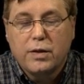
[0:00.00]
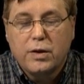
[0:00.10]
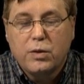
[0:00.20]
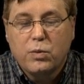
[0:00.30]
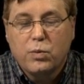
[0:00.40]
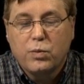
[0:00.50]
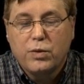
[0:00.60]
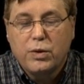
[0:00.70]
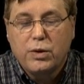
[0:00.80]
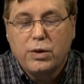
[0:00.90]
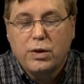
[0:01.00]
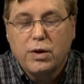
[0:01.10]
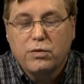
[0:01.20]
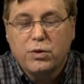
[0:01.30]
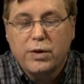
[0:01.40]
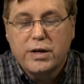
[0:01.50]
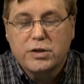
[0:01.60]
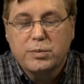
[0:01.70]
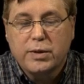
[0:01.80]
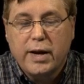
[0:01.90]
The
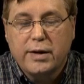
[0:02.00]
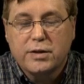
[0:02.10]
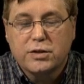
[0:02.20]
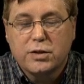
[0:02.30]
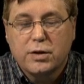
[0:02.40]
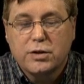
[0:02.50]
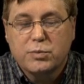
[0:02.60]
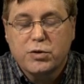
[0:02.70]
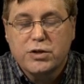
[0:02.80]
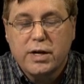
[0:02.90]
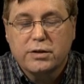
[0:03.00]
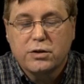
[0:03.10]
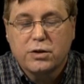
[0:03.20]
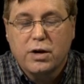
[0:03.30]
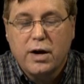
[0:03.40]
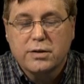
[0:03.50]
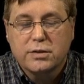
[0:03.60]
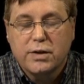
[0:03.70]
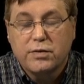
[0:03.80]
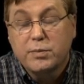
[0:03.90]
fluoridation plant is projected to
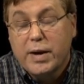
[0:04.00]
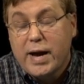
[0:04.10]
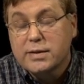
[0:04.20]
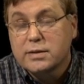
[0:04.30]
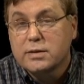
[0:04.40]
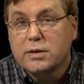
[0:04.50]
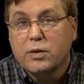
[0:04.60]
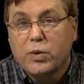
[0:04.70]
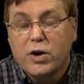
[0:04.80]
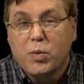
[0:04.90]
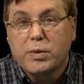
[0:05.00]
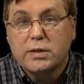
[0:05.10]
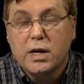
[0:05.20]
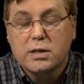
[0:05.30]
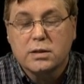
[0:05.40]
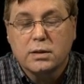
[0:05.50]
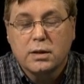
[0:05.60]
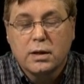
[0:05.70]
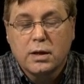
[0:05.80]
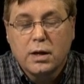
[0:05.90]
cost, if it passes, and we hope it doesn't,
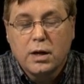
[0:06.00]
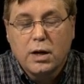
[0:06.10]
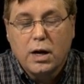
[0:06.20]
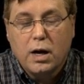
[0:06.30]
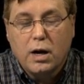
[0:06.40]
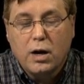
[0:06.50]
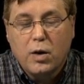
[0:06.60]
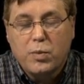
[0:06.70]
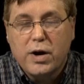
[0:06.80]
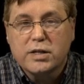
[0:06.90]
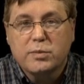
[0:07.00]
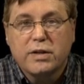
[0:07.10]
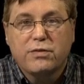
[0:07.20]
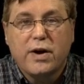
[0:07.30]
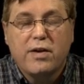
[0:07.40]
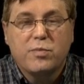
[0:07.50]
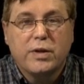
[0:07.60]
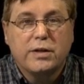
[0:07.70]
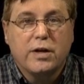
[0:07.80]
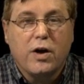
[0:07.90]
approximately $5
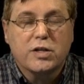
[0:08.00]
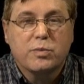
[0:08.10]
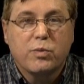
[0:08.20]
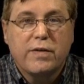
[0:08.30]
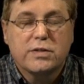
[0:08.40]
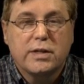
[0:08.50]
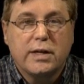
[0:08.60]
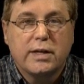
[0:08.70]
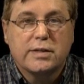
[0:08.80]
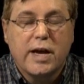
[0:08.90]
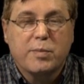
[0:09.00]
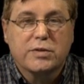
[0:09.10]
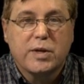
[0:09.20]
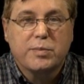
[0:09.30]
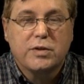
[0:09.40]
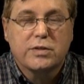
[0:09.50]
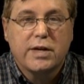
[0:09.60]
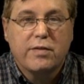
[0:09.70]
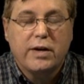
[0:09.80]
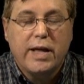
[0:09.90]
million, but we've seen examples up to
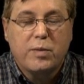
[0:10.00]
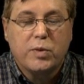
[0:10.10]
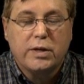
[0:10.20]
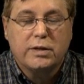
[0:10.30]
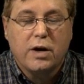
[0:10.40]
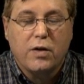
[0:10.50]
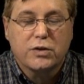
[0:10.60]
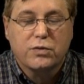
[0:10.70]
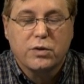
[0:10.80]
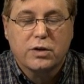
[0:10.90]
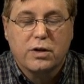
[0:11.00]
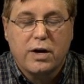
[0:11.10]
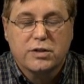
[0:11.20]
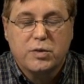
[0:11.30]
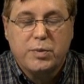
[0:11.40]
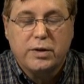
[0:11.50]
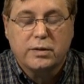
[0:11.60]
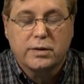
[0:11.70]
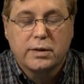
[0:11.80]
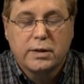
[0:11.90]
$7 and $8 million for its cost to
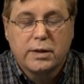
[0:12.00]
build,